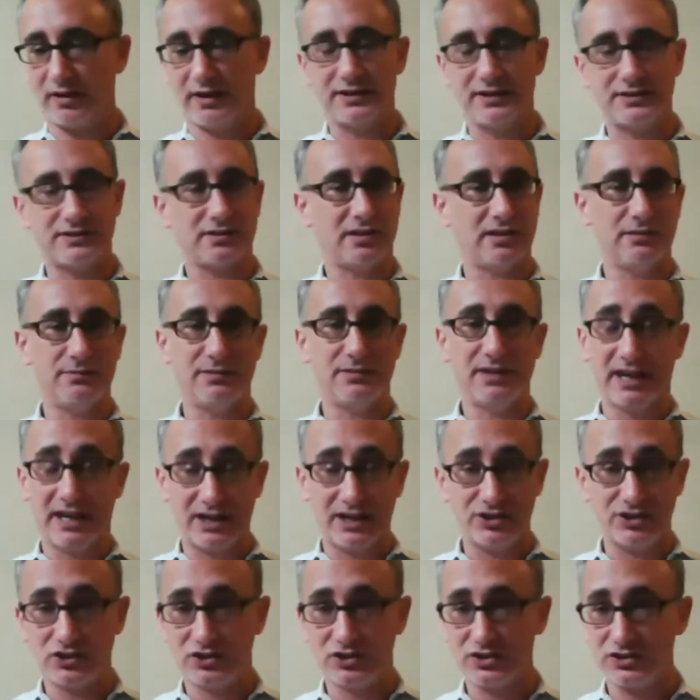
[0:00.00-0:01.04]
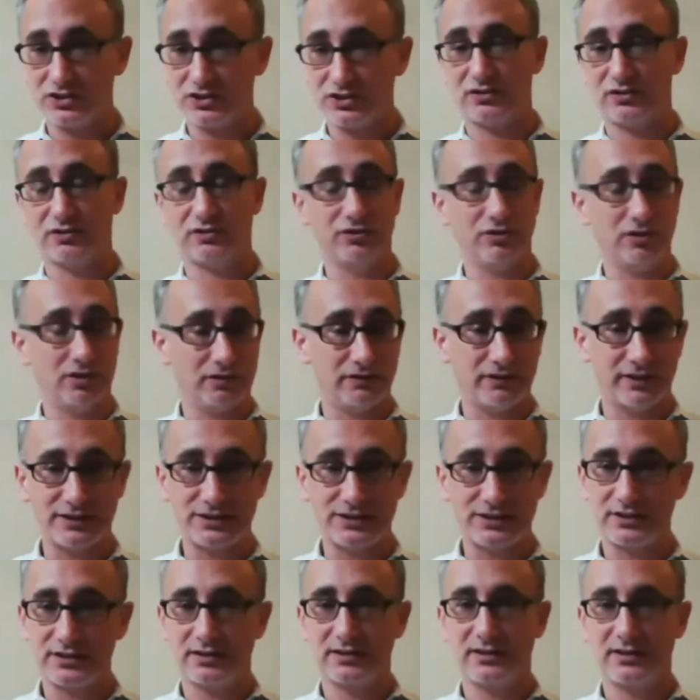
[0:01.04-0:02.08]
Clients tend to be anxious. They're
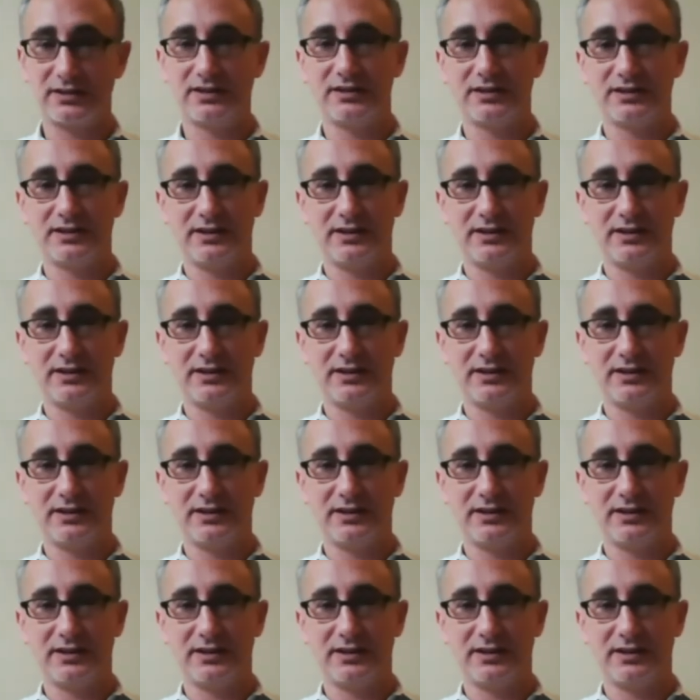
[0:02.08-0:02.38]
nervous,